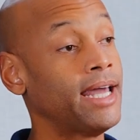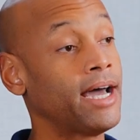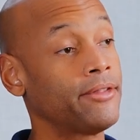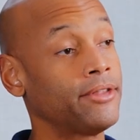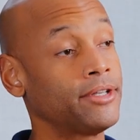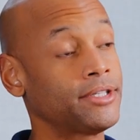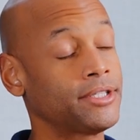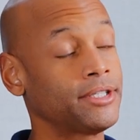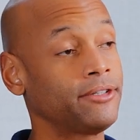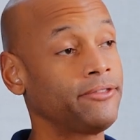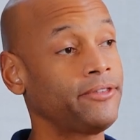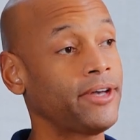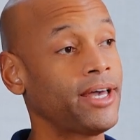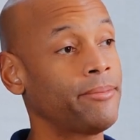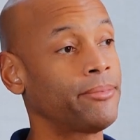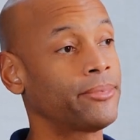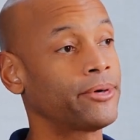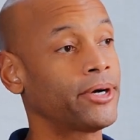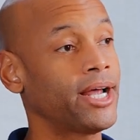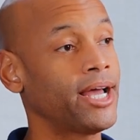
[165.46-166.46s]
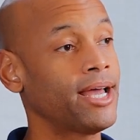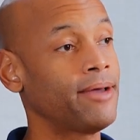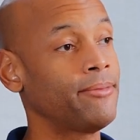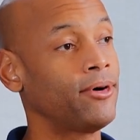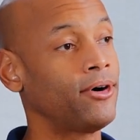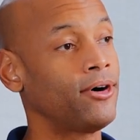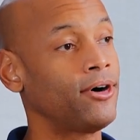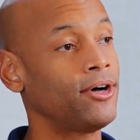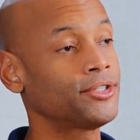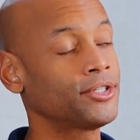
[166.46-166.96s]
Now, the SilFab Prime
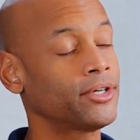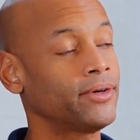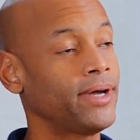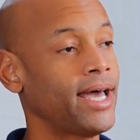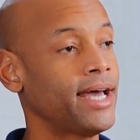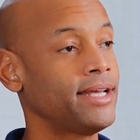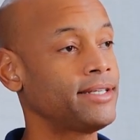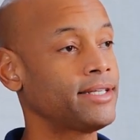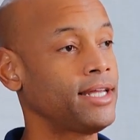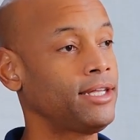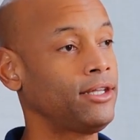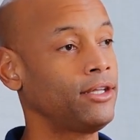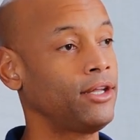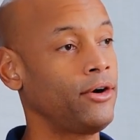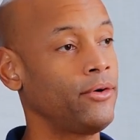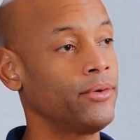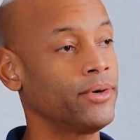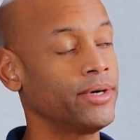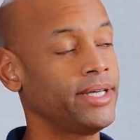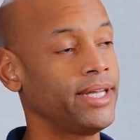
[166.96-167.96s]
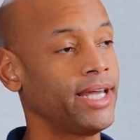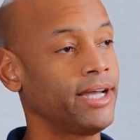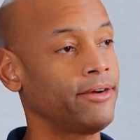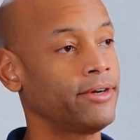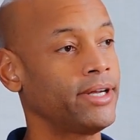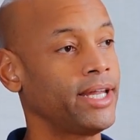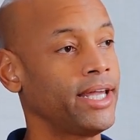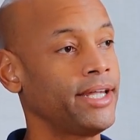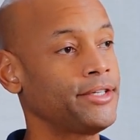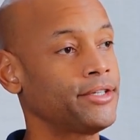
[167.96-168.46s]
also has a lower
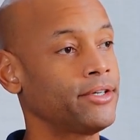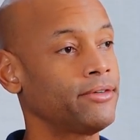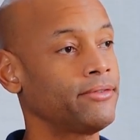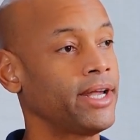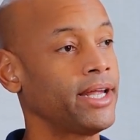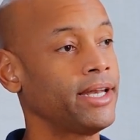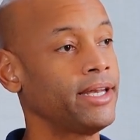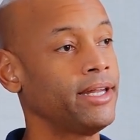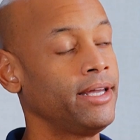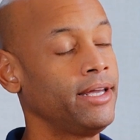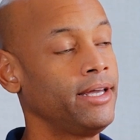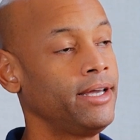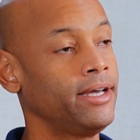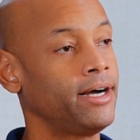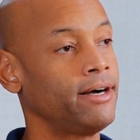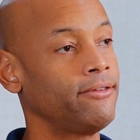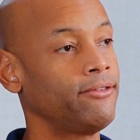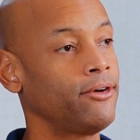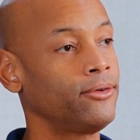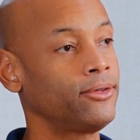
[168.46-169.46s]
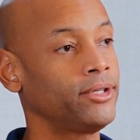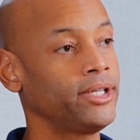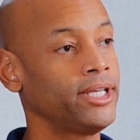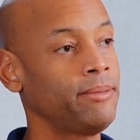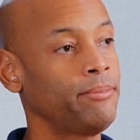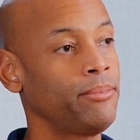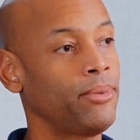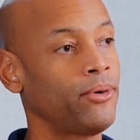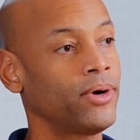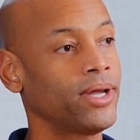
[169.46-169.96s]
degradation rate of only
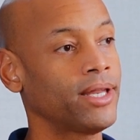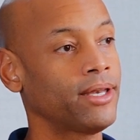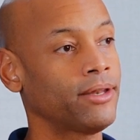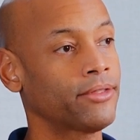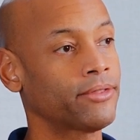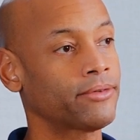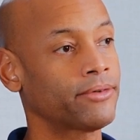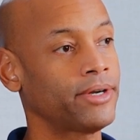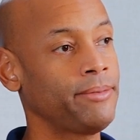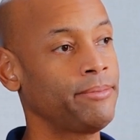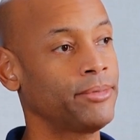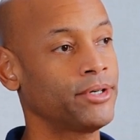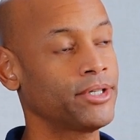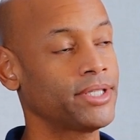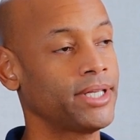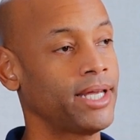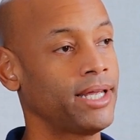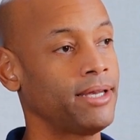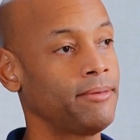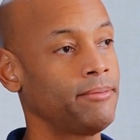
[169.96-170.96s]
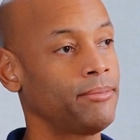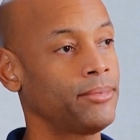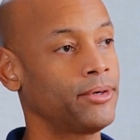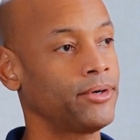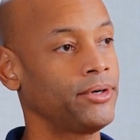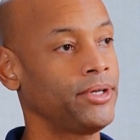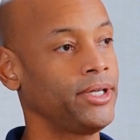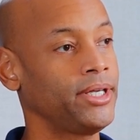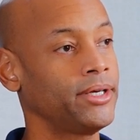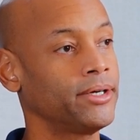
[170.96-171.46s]
zero point three percent
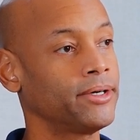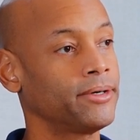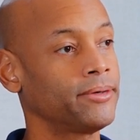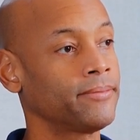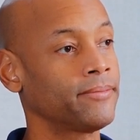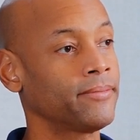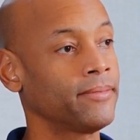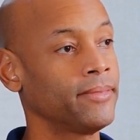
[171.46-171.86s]
per year.